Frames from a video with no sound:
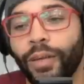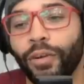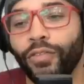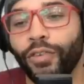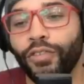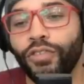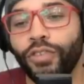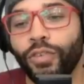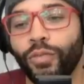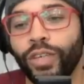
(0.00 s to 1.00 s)
I had my first
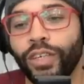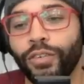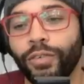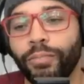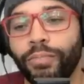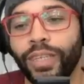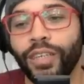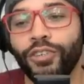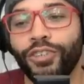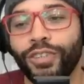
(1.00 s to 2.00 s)
Joe Weider
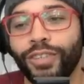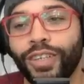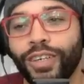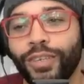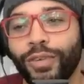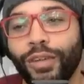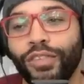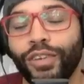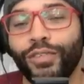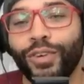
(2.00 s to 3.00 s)
bench uh, when I
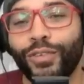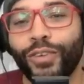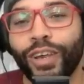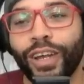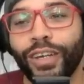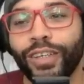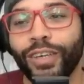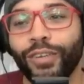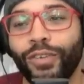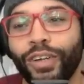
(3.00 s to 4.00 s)
was in fifth grade,
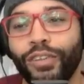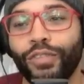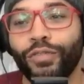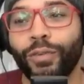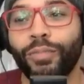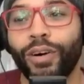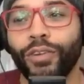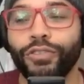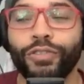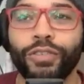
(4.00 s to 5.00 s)
and going into
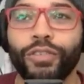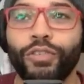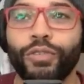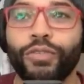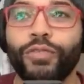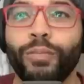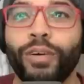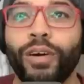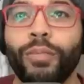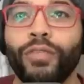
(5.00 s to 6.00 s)
football, junior, junior
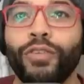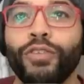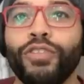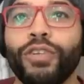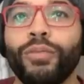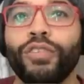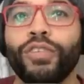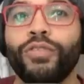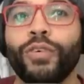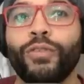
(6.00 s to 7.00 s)
football, my first year
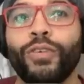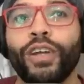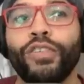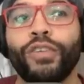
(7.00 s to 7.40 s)
was in fifth grade.